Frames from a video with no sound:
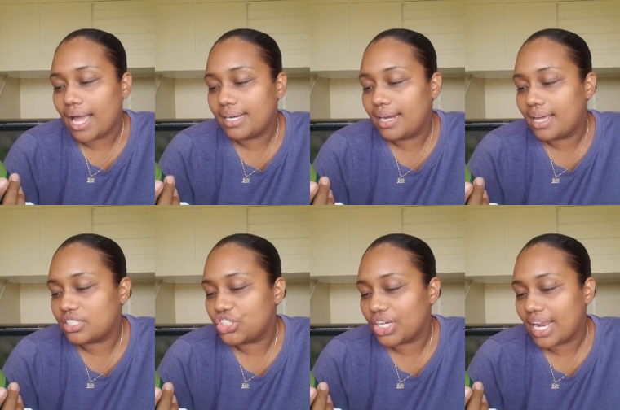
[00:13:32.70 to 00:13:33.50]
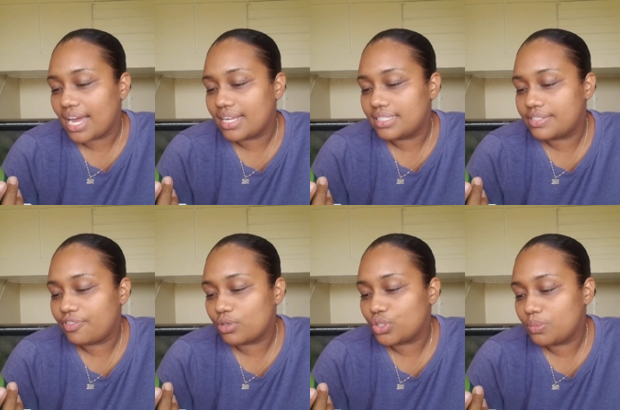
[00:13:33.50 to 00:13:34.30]
and
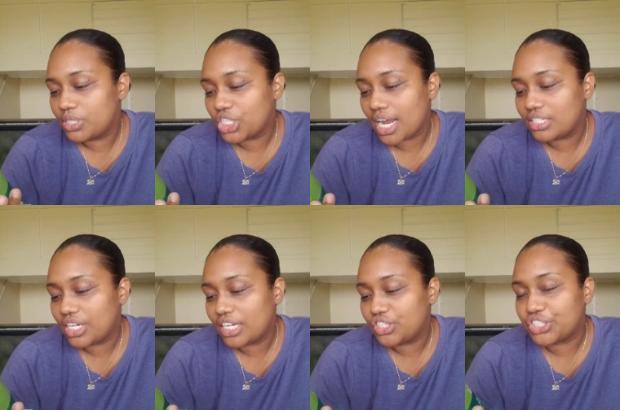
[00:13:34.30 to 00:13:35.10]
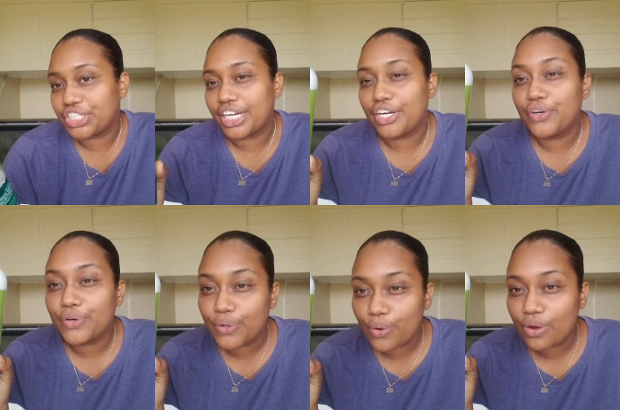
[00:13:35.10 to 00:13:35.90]
electrolytes for supercharged hydration and
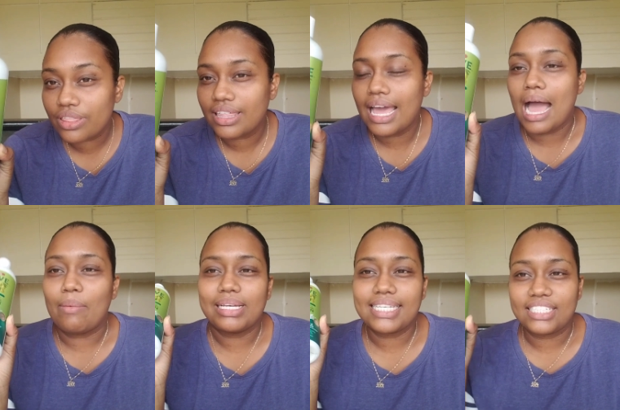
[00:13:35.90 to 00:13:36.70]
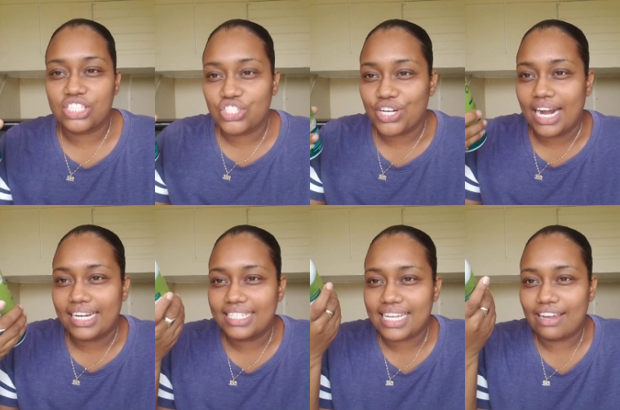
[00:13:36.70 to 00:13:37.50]
growth i'm excited to
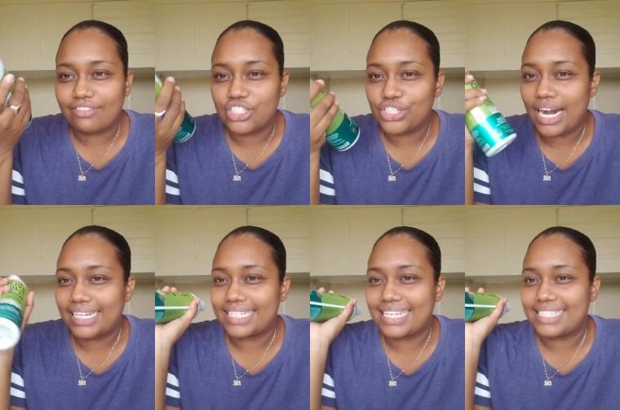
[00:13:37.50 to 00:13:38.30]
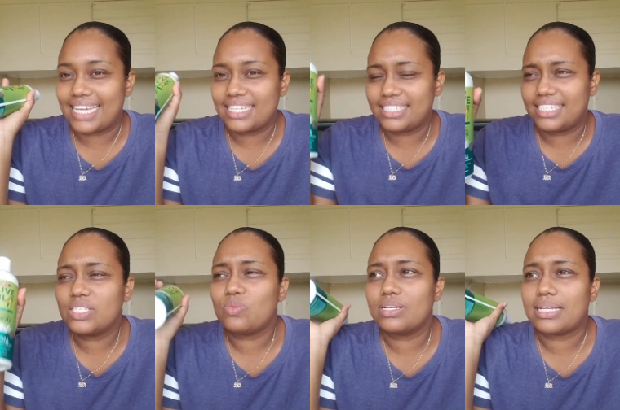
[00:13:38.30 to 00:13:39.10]
try this i haven't tried it as yet
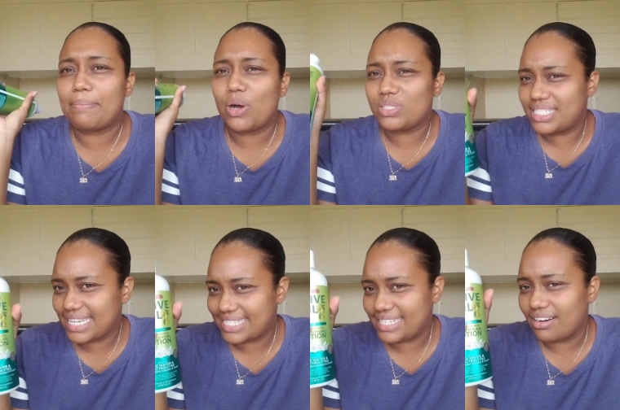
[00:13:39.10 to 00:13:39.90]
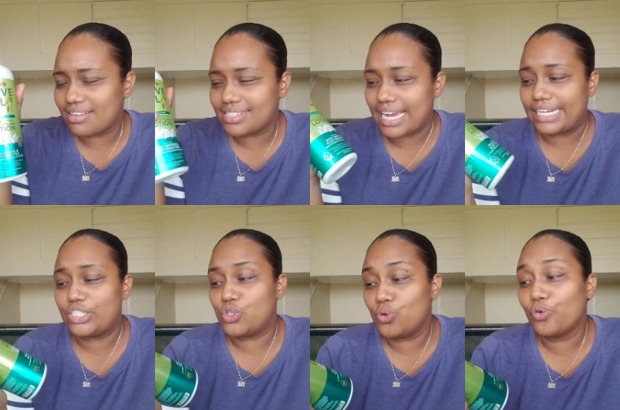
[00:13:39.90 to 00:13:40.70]
this was about 60 dollars i
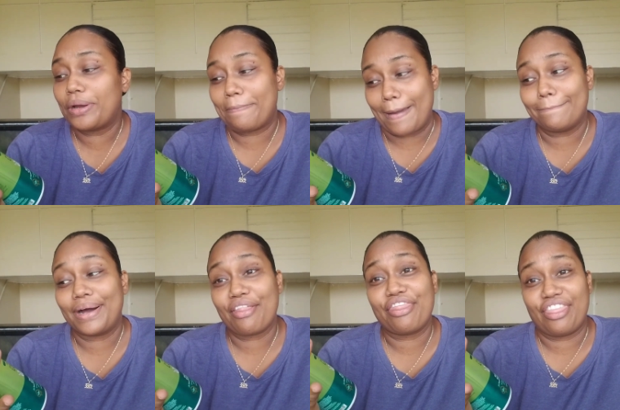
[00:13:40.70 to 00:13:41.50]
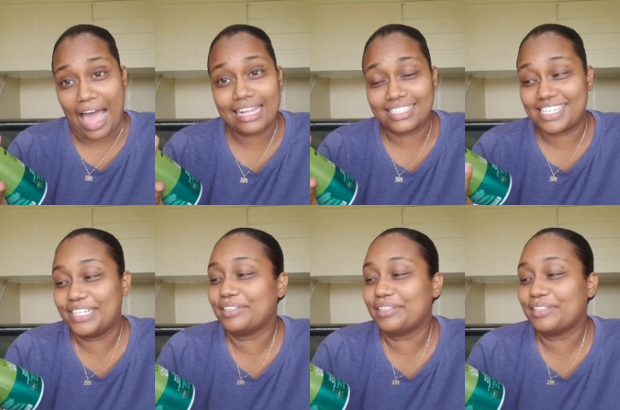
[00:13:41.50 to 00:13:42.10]
do remember that